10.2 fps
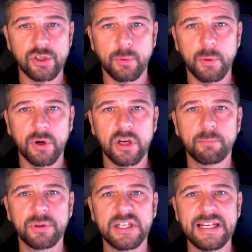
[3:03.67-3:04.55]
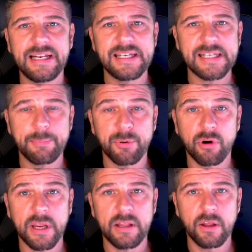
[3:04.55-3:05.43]
So we want to completely
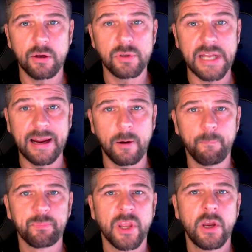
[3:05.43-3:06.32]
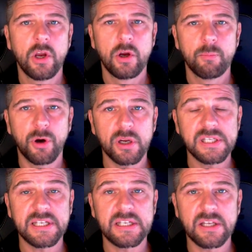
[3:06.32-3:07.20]
separate those out.
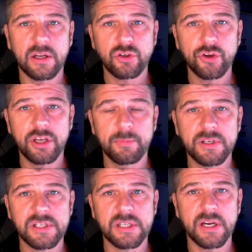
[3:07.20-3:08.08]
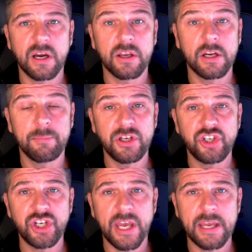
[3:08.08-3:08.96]
Policies are documents that are going to be
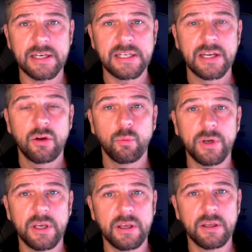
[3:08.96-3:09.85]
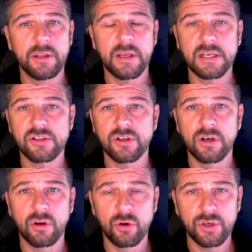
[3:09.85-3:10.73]
shared with
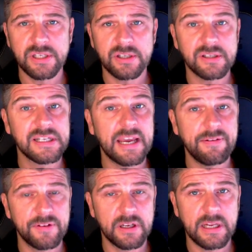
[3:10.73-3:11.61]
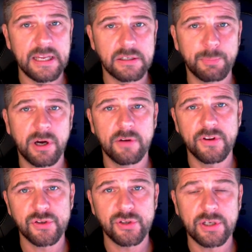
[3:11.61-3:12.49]
external auditors, definitely as part of
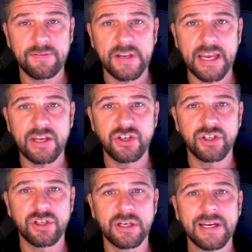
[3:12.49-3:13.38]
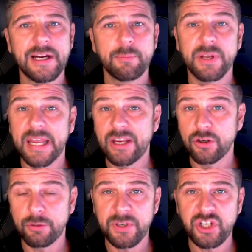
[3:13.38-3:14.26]
your certification, but they
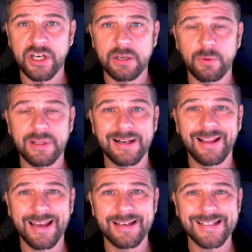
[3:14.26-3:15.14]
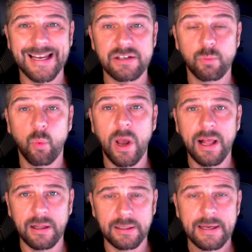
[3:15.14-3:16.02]
could be shared with clients as
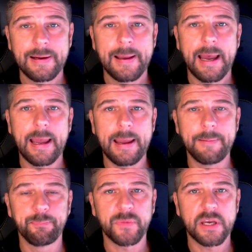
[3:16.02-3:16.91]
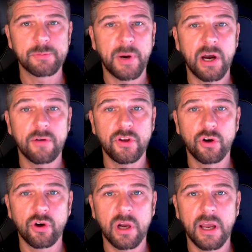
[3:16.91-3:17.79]
well, as part of
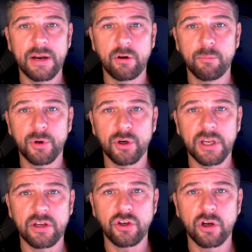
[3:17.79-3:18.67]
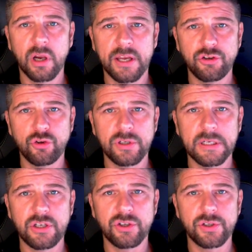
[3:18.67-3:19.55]
your client onboarding and your client due
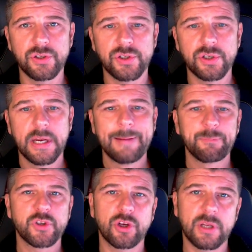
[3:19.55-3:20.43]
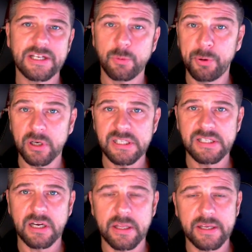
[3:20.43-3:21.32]
diligence. So that's what
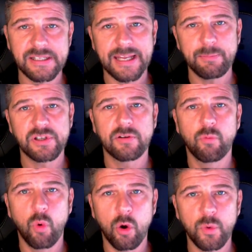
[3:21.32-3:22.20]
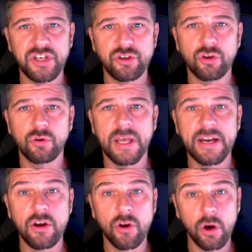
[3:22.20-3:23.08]
policies are. They're statements of what we do.
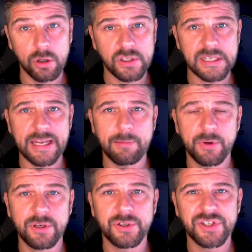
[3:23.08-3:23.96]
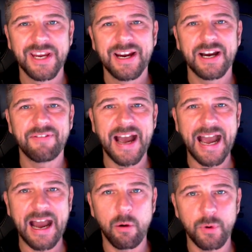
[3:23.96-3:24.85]
They're not statements of
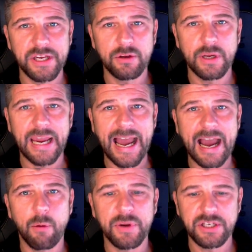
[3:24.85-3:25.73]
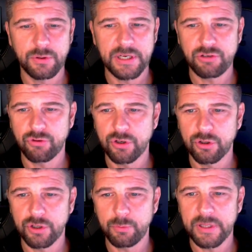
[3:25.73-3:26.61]
how we do it. How we do it is
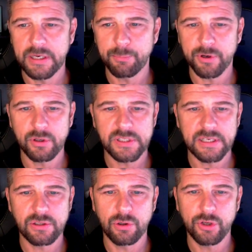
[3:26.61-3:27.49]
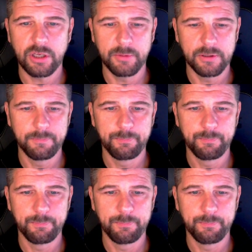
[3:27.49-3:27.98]
recorded within a process document.